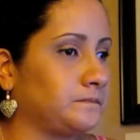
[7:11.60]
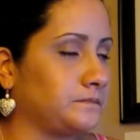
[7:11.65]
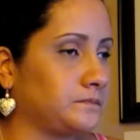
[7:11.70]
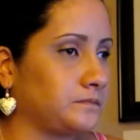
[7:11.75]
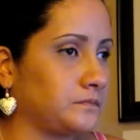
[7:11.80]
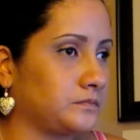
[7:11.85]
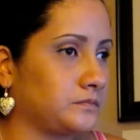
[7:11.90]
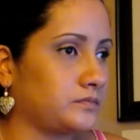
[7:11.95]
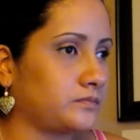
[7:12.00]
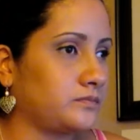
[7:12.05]

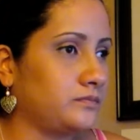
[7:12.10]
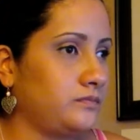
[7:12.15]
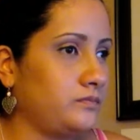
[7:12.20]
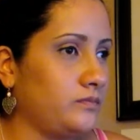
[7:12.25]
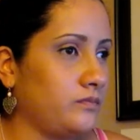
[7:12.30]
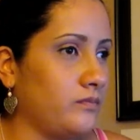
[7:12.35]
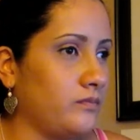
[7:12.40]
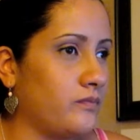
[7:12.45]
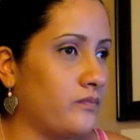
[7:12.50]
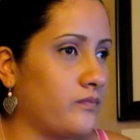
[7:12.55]

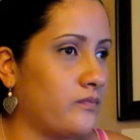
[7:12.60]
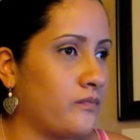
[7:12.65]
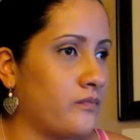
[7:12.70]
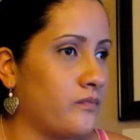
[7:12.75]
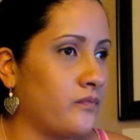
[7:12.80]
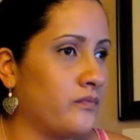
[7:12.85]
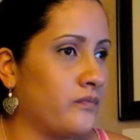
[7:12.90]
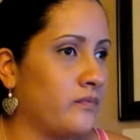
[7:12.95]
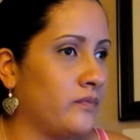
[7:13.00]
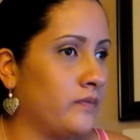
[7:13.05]

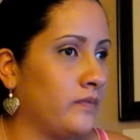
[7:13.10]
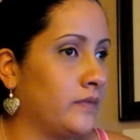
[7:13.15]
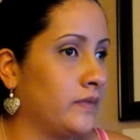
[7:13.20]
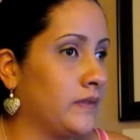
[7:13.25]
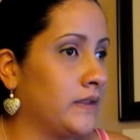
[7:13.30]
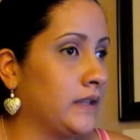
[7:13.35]
(no one is talking)